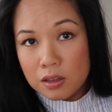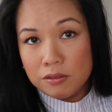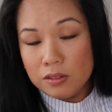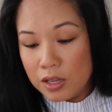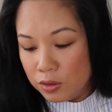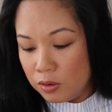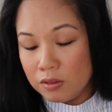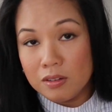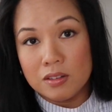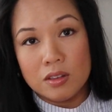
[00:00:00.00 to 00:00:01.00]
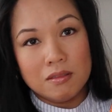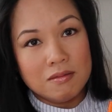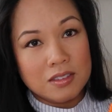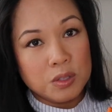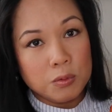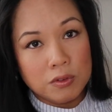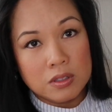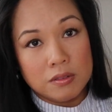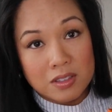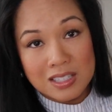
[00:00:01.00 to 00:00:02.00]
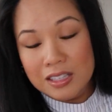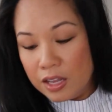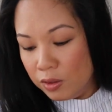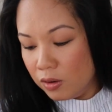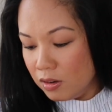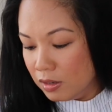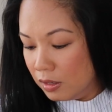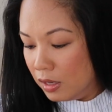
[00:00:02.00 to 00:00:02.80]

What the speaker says: of the leather and the smoothness of this leather,